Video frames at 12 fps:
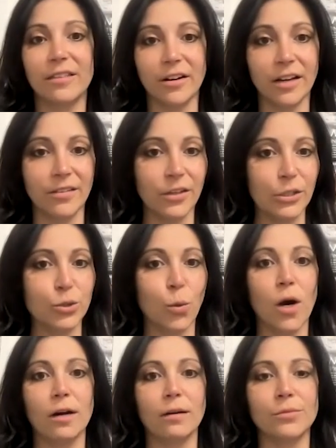They're in their
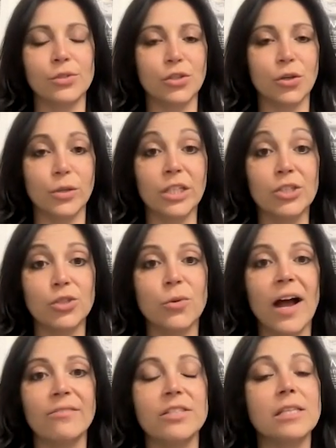dorms. We do
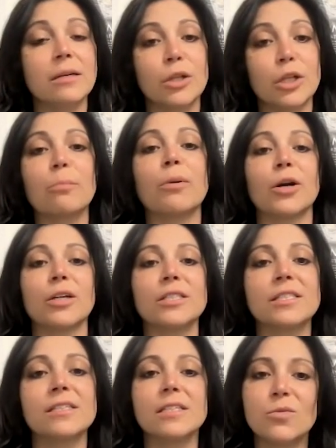have similar
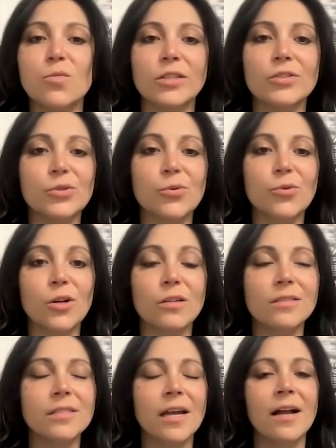perks to D1 schools.